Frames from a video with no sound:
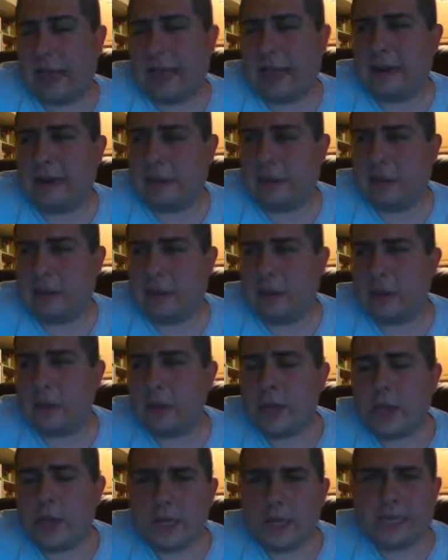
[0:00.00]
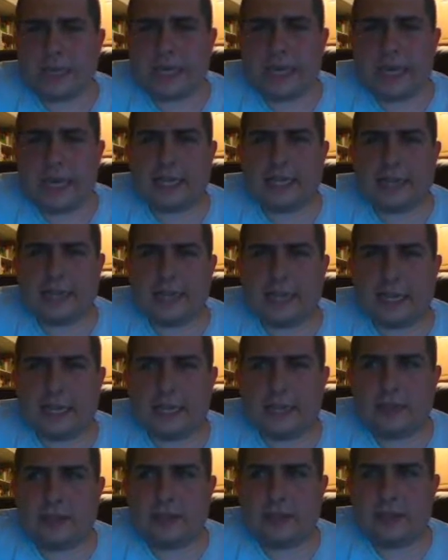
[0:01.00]
I don't know. She has
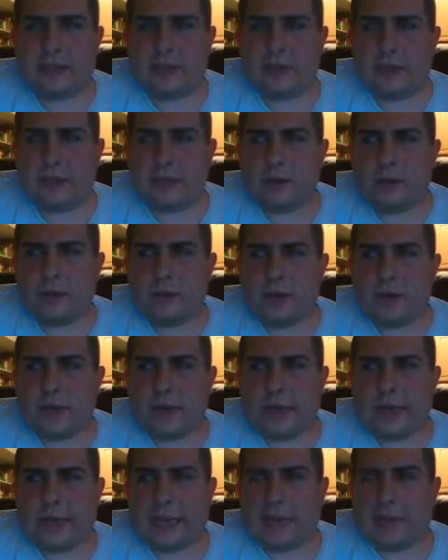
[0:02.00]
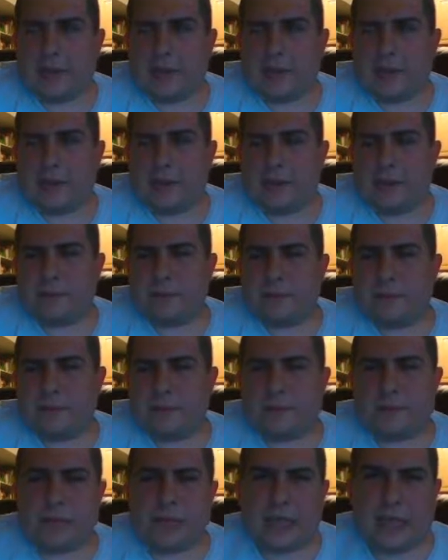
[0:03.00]
these like
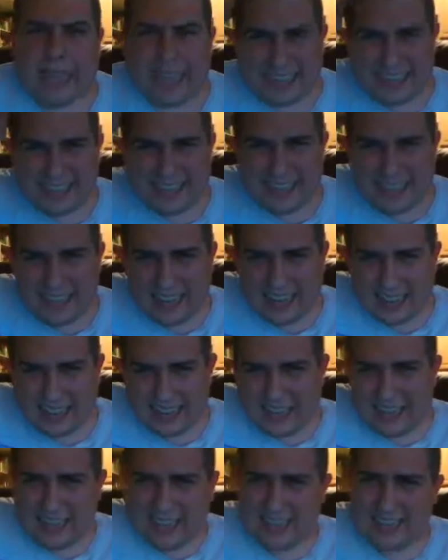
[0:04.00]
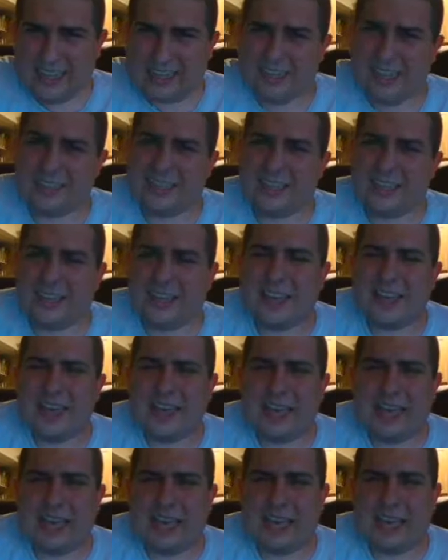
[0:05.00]
antenna
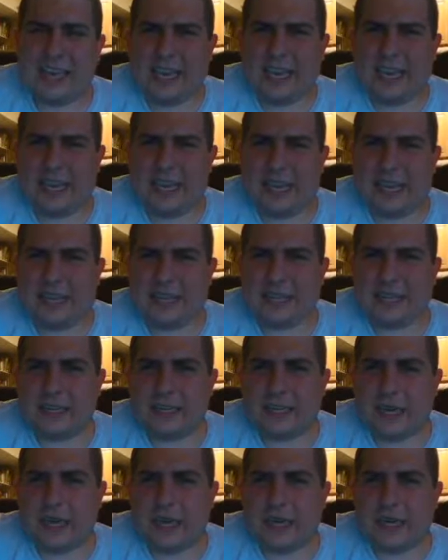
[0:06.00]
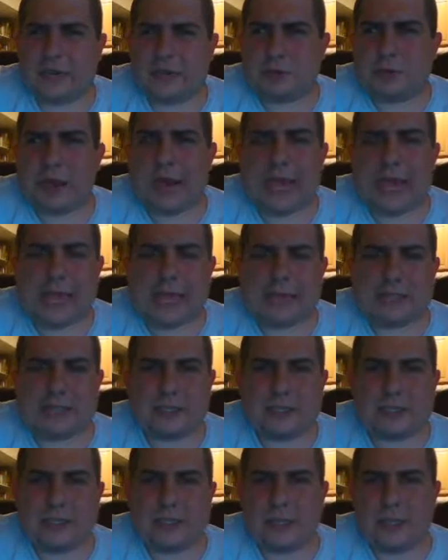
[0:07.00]
and uh,
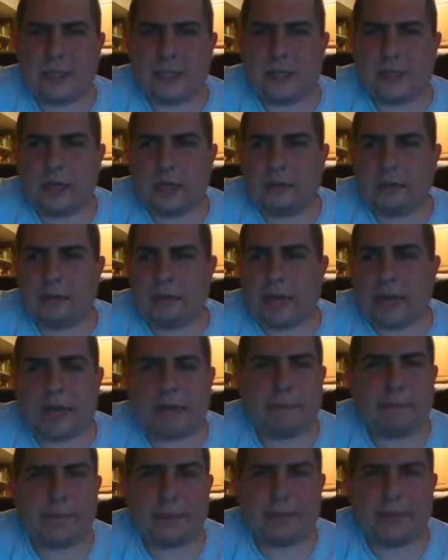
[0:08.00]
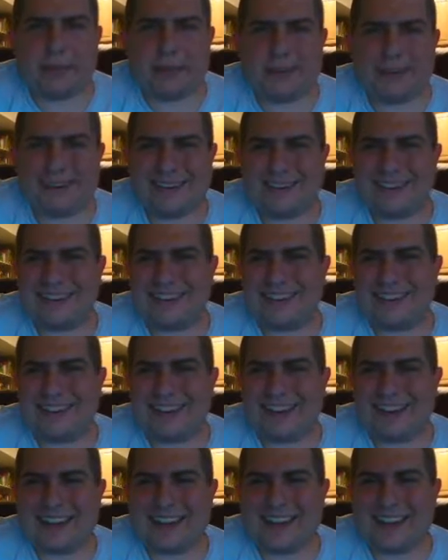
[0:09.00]
Drax, the the bodybuilder
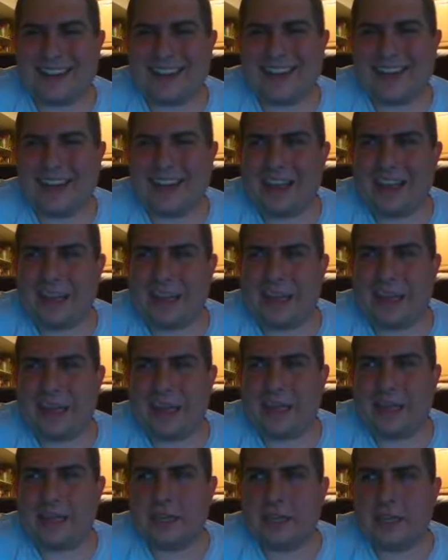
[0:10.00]
kind of guy, uh,